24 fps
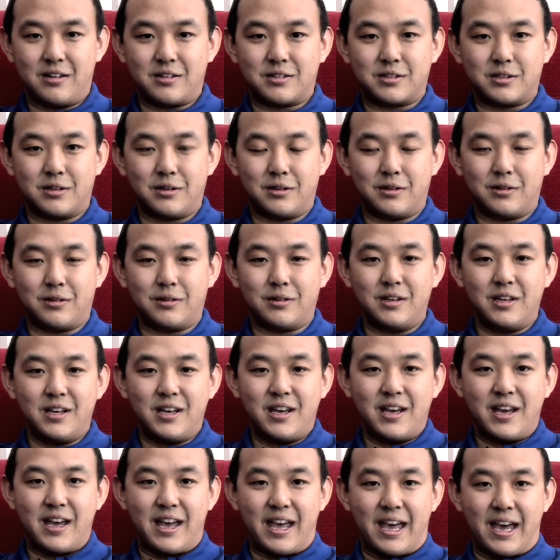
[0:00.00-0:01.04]
So,
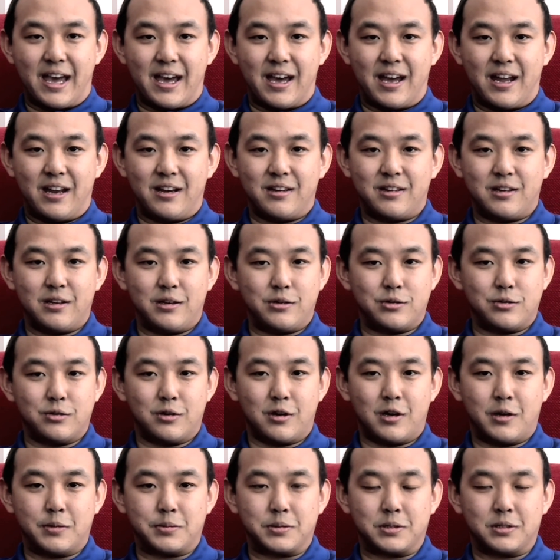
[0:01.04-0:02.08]
and there is no
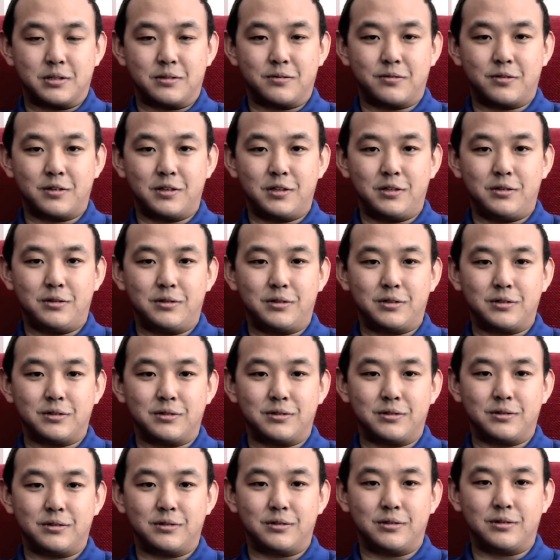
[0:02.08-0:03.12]
option for you
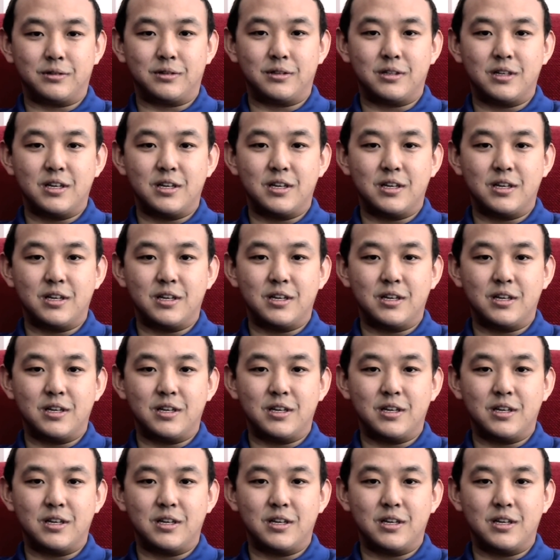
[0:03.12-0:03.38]
to